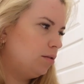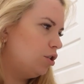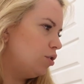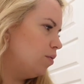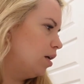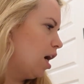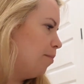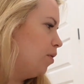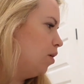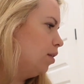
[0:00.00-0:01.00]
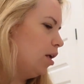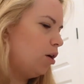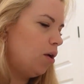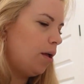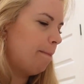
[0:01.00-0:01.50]
do a couple
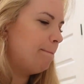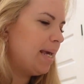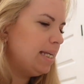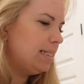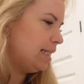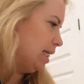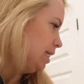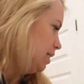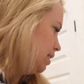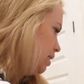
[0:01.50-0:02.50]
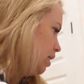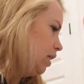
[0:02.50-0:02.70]
little bases.